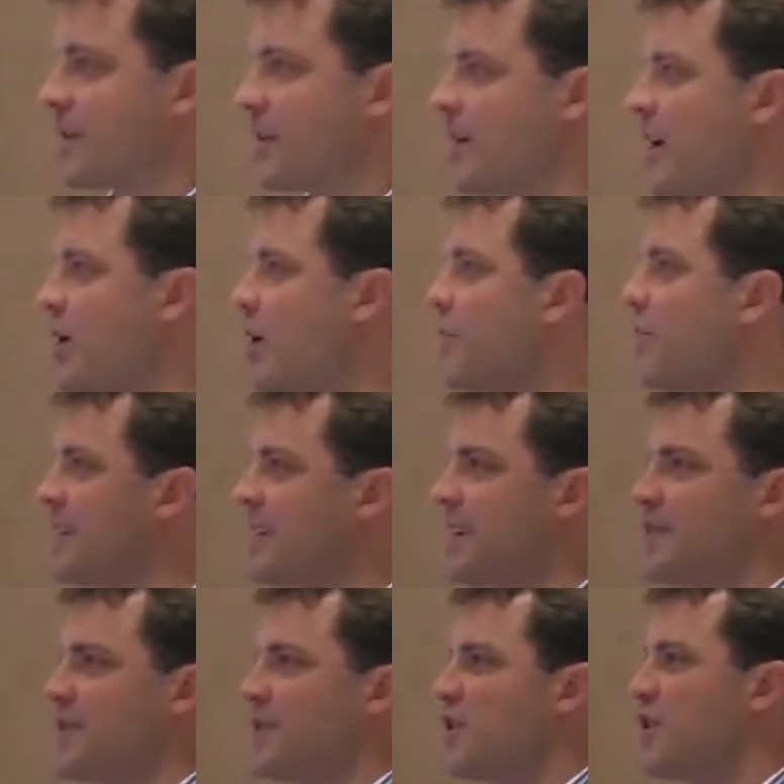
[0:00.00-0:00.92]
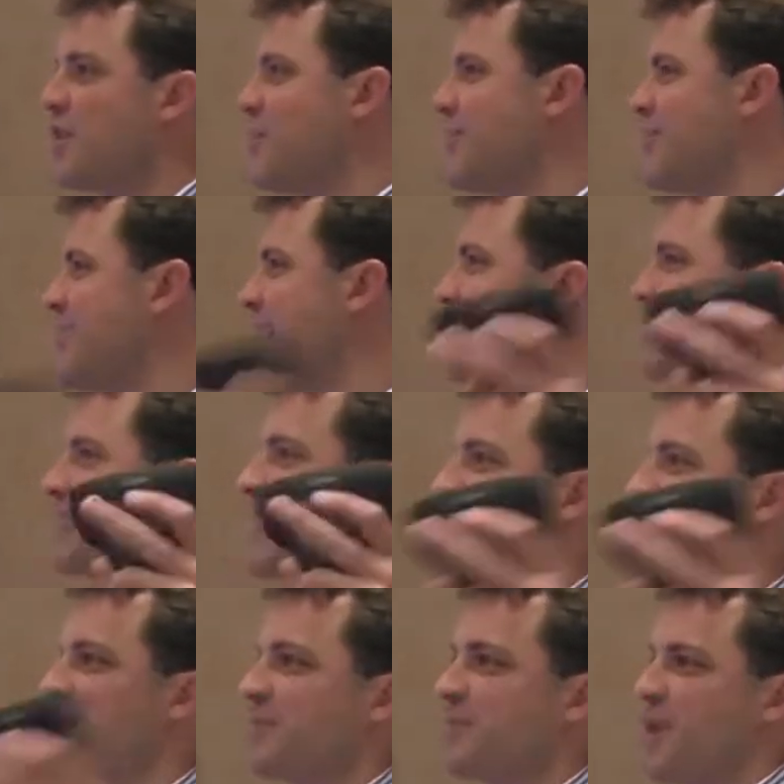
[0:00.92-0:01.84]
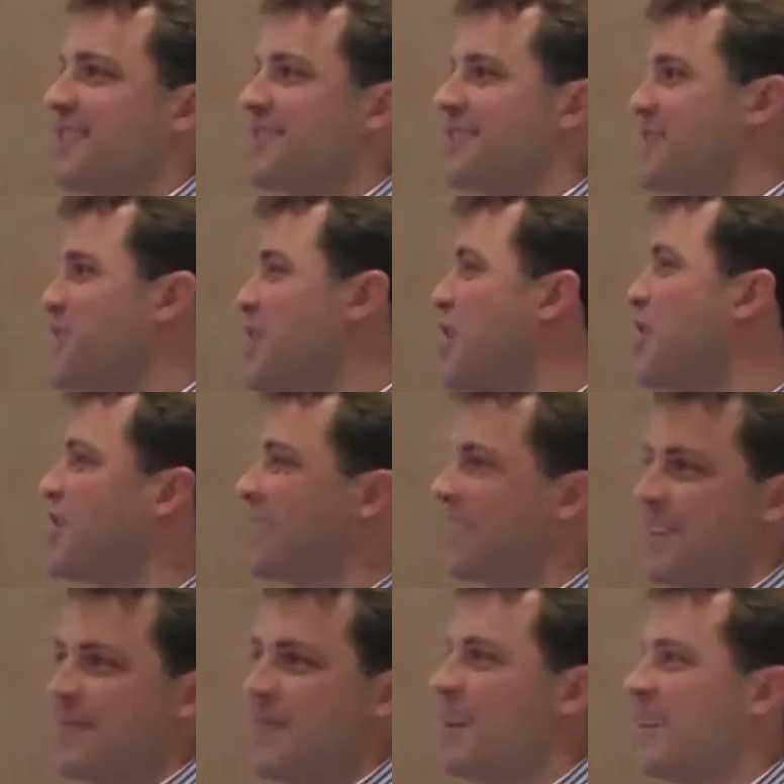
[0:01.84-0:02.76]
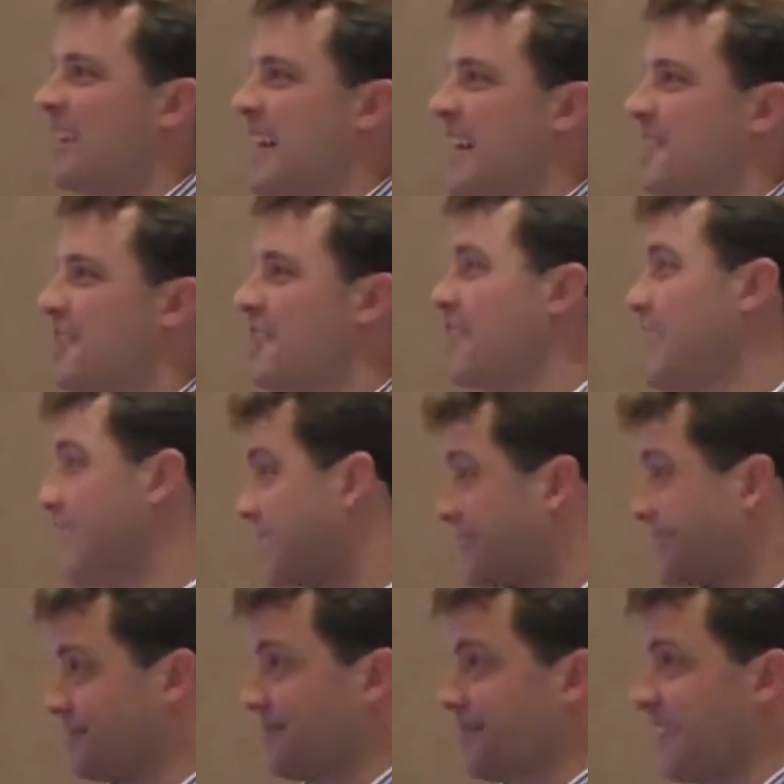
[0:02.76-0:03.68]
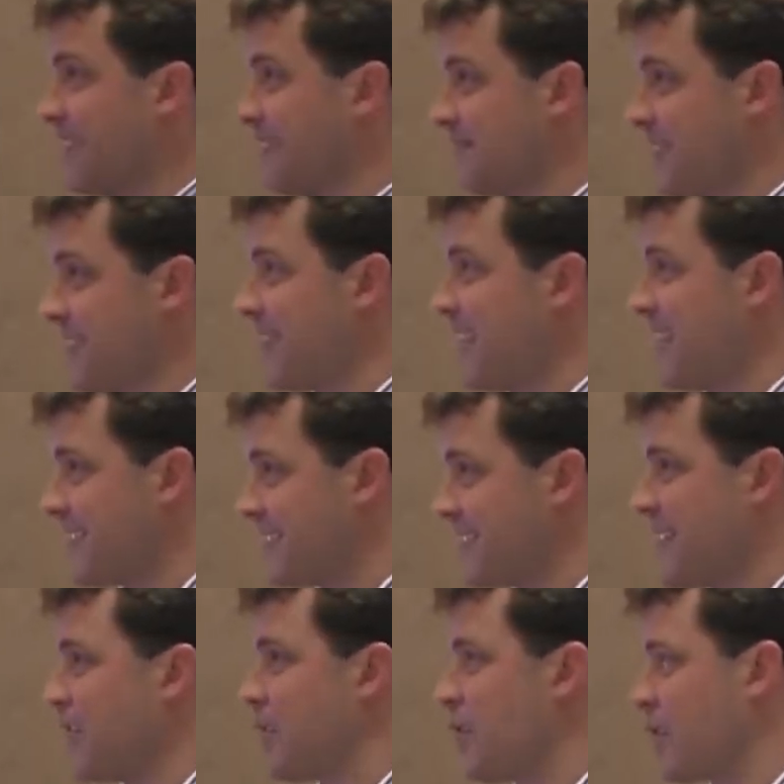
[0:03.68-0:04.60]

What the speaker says: by opening up the GoToMeeting application, pressing go, and emailing out the link. And that's it. We're